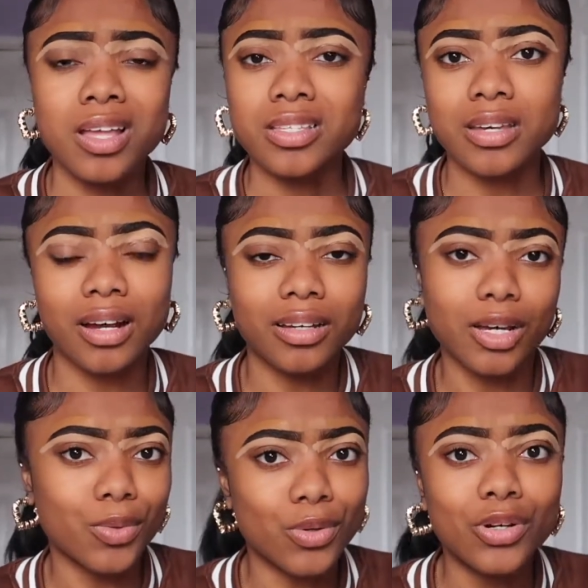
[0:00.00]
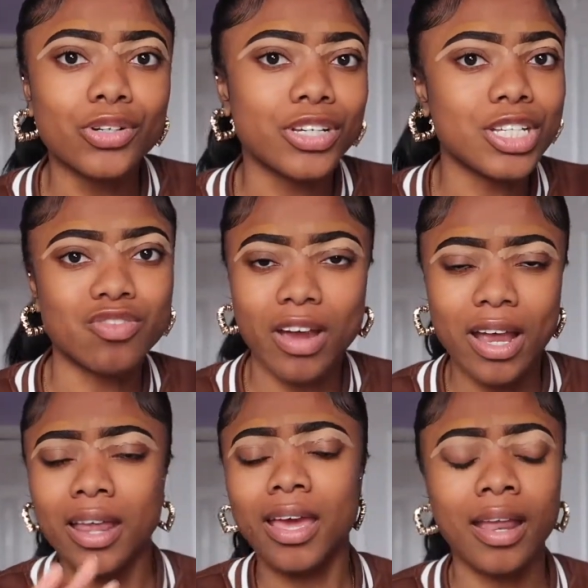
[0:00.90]
Target, Walgreens,
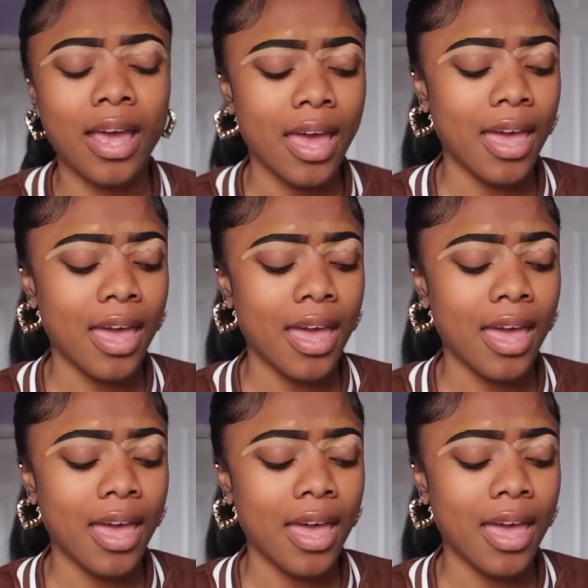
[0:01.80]
Rite Aid.